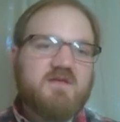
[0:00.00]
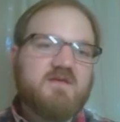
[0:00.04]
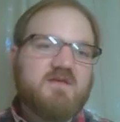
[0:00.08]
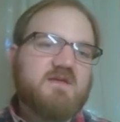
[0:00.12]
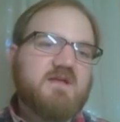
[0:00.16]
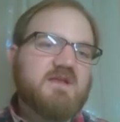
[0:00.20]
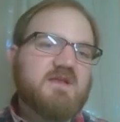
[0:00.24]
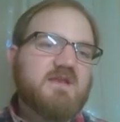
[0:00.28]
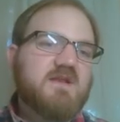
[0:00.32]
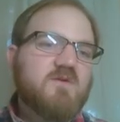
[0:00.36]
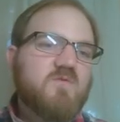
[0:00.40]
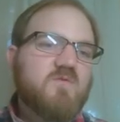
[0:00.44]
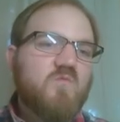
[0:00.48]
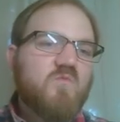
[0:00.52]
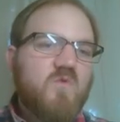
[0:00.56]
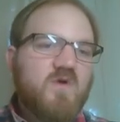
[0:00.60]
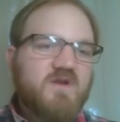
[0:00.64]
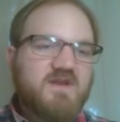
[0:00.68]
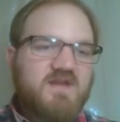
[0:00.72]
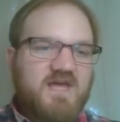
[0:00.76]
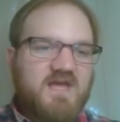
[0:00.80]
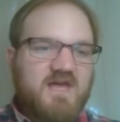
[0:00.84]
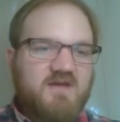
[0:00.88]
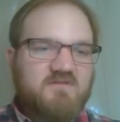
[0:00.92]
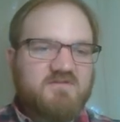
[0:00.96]
I need a
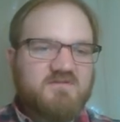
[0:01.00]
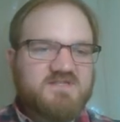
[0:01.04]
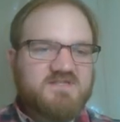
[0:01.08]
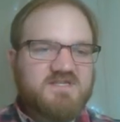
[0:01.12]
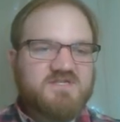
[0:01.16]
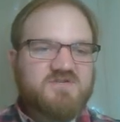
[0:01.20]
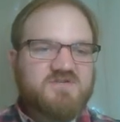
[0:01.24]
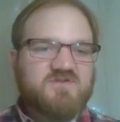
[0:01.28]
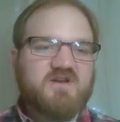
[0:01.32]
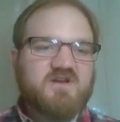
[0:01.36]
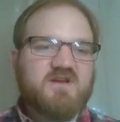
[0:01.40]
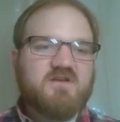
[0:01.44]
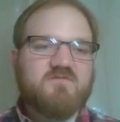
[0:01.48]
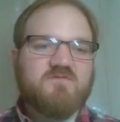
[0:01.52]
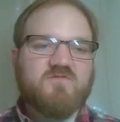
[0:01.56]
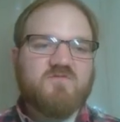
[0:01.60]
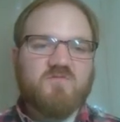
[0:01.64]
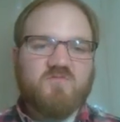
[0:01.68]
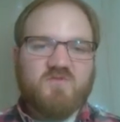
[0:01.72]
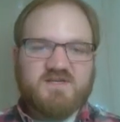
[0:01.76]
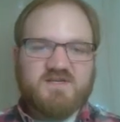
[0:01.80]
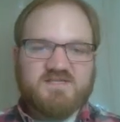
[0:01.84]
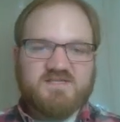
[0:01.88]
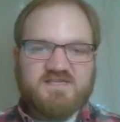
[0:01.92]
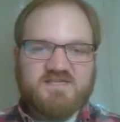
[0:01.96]
1K resistor and a
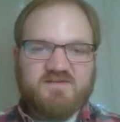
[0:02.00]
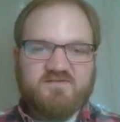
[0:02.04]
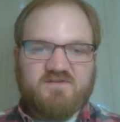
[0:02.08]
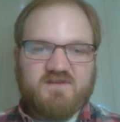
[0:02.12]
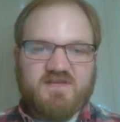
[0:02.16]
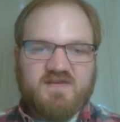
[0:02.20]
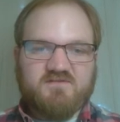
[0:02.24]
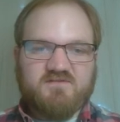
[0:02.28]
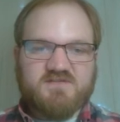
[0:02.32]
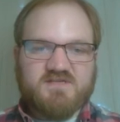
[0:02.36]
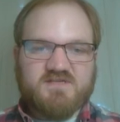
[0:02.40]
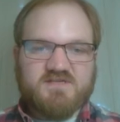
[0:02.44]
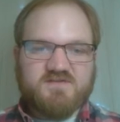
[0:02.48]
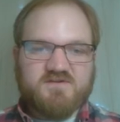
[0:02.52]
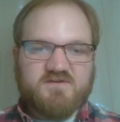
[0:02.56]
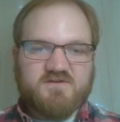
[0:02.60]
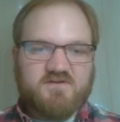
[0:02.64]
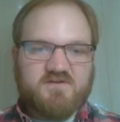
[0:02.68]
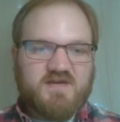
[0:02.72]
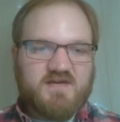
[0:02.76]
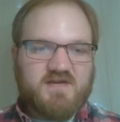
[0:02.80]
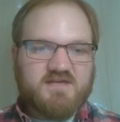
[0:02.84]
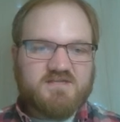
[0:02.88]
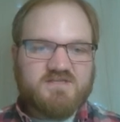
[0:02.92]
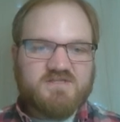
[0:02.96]
4.7K resistor.
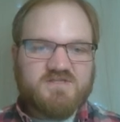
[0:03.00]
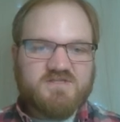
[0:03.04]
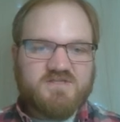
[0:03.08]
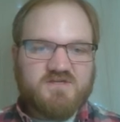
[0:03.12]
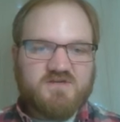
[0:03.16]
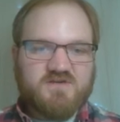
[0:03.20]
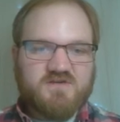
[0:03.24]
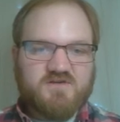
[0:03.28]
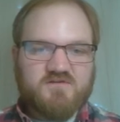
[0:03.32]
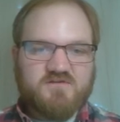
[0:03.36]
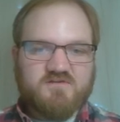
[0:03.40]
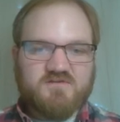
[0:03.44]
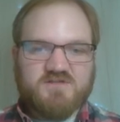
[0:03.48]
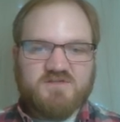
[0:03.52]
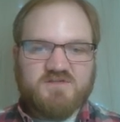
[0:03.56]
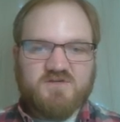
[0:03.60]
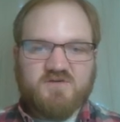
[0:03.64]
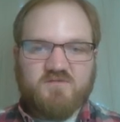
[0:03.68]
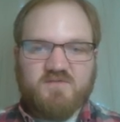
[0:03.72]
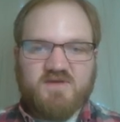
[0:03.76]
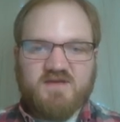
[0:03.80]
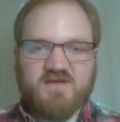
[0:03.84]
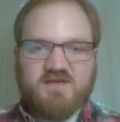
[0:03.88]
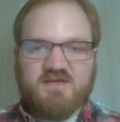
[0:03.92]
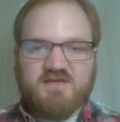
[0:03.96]
Okay, so let's go
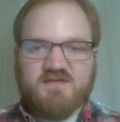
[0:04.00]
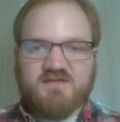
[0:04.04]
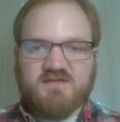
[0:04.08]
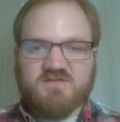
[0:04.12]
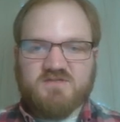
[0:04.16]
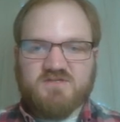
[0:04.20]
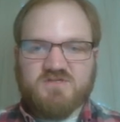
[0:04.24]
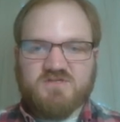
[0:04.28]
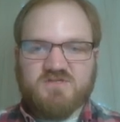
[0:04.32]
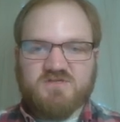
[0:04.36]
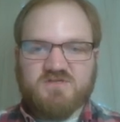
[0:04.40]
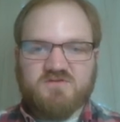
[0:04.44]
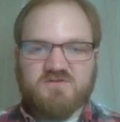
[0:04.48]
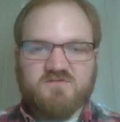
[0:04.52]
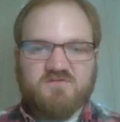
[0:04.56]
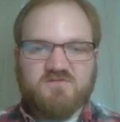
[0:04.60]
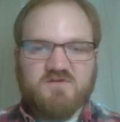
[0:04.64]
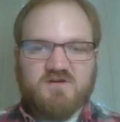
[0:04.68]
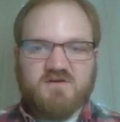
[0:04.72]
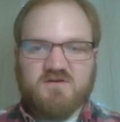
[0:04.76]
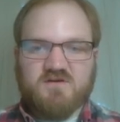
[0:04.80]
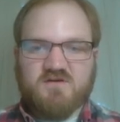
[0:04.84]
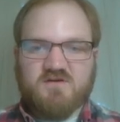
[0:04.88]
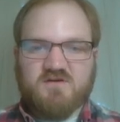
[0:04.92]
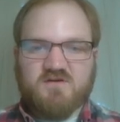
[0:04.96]
back into
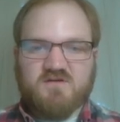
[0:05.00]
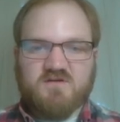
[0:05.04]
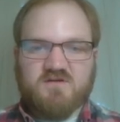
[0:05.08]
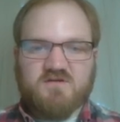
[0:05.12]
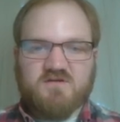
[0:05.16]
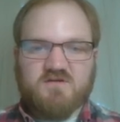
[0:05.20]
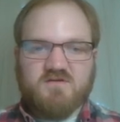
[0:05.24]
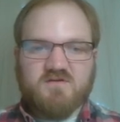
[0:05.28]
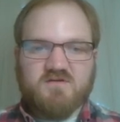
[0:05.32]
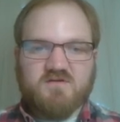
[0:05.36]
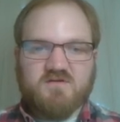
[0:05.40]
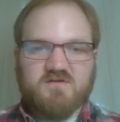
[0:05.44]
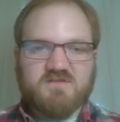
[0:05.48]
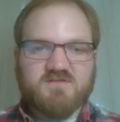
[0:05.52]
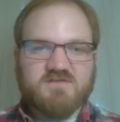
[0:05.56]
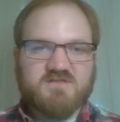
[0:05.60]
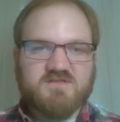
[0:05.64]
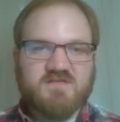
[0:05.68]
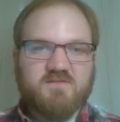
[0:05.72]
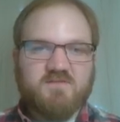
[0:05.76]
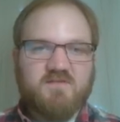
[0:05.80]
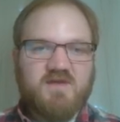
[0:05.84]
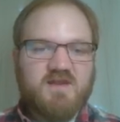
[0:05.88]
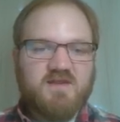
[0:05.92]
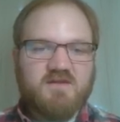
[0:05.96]
our
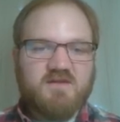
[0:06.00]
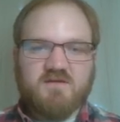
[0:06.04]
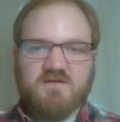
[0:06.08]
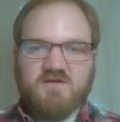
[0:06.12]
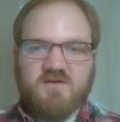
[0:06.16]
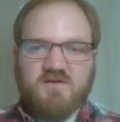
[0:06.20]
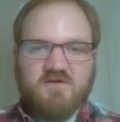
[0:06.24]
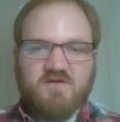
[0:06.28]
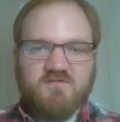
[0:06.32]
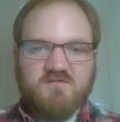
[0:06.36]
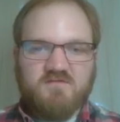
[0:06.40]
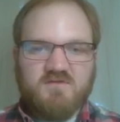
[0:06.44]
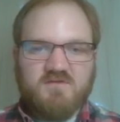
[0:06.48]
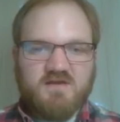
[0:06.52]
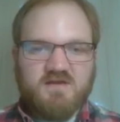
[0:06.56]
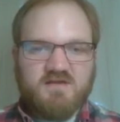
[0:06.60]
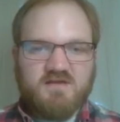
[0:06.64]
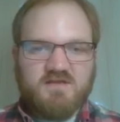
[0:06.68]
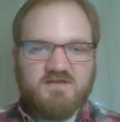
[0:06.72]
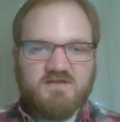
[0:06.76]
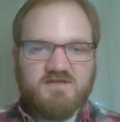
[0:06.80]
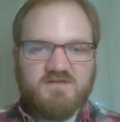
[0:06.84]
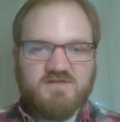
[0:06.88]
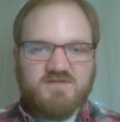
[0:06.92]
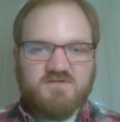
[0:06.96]
schematic. No, not
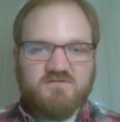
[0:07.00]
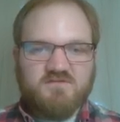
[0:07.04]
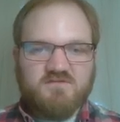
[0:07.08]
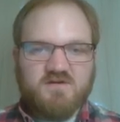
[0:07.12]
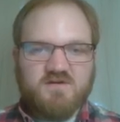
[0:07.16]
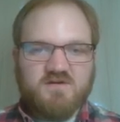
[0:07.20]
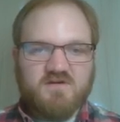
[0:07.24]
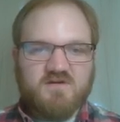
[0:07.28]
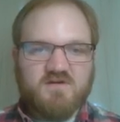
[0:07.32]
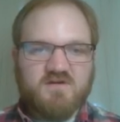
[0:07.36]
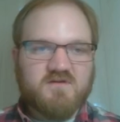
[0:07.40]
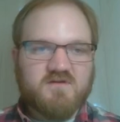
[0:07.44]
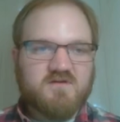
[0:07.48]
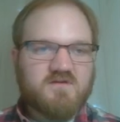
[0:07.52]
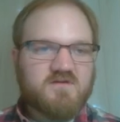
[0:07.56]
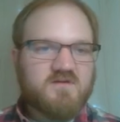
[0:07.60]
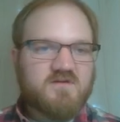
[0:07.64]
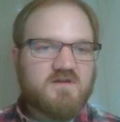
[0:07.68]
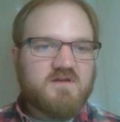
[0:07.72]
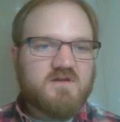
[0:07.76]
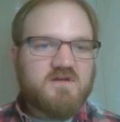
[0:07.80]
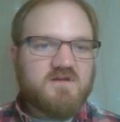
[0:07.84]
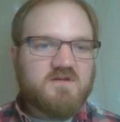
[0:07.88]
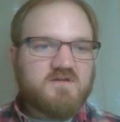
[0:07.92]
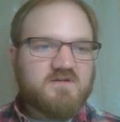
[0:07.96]
into our
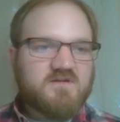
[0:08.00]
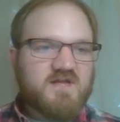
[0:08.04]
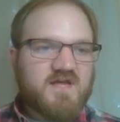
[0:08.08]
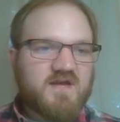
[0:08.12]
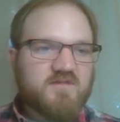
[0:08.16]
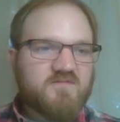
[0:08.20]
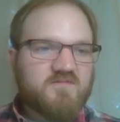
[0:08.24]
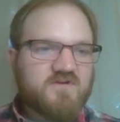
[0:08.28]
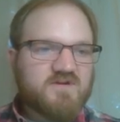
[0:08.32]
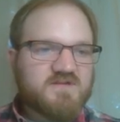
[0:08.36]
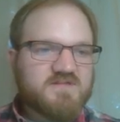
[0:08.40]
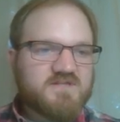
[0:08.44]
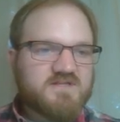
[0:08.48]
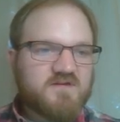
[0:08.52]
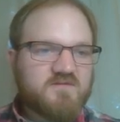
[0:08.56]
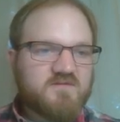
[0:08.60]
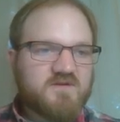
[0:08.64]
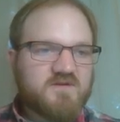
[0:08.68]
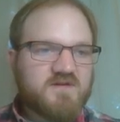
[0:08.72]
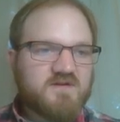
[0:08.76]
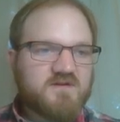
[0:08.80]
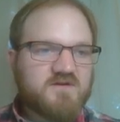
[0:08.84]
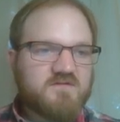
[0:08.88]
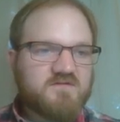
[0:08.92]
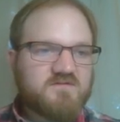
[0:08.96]
libraries. There we
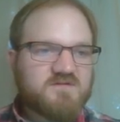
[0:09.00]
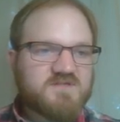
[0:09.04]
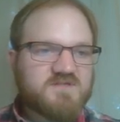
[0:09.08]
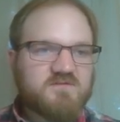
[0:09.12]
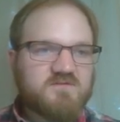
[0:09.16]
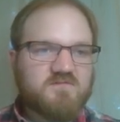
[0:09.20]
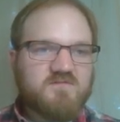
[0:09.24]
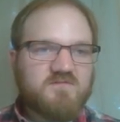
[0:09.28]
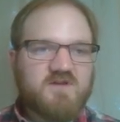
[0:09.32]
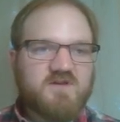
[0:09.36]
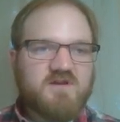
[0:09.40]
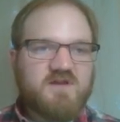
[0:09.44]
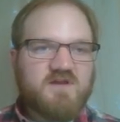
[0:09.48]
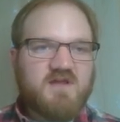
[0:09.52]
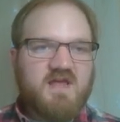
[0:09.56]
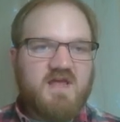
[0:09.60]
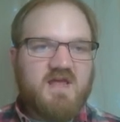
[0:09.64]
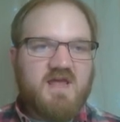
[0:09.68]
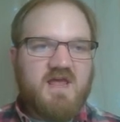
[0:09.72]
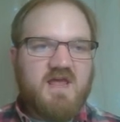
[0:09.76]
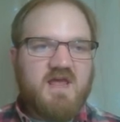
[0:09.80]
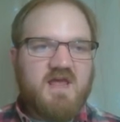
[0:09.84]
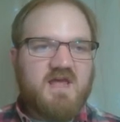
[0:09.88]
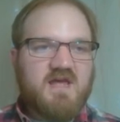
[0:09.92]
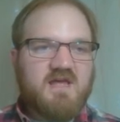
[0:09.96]
go. So we're going to
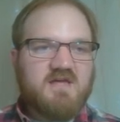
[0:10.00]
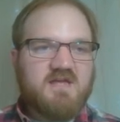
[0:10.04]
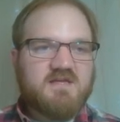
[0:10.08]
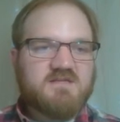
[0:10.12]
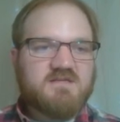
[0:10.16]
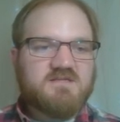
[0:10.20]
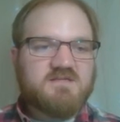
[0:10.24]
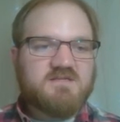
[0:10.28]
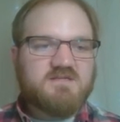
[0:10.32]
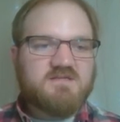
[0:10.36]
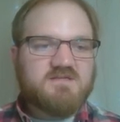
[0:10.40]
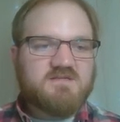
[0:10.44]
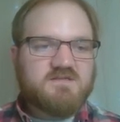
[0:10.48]
add.